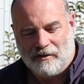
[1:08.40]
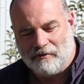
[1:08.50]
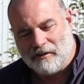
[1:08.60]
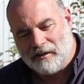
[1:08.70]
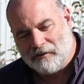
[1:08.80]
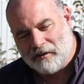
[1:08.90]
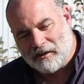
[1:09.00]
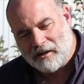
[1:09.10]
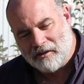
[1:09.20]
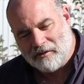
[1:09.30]
You live in the
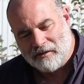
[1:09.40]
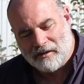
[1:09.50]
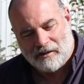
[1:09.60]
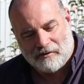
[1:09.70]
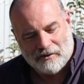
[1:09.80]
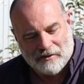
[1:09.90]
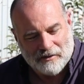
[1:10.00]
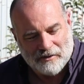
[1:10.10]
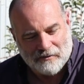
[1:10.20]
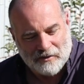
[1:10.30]
country, you get all
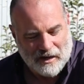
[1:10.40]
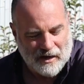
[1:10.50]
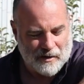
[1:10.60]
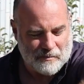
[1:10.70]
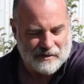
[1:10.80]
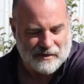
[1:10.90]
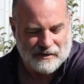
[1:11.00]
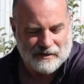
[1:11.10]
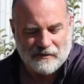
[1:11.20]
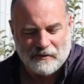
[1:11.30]
sorts of jams and
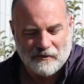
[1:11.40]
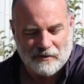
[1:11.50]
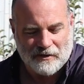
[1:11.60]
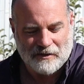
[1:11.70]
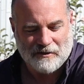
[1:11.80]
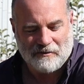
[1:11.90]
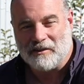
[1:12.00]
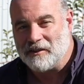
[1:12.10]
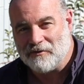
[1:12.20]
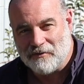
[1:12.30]
stuff given to you,
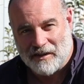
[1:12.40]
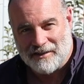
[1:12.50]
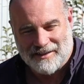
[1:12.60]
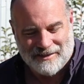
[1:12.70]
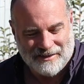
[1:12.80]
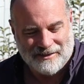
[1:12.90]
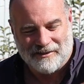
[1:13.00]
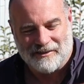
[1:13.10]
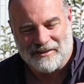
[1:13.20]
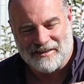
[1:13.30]
which is fantastic, I
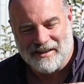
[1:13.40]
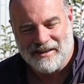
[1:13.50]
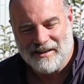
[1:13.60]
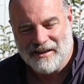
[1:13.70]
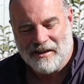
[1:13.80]
gotta say.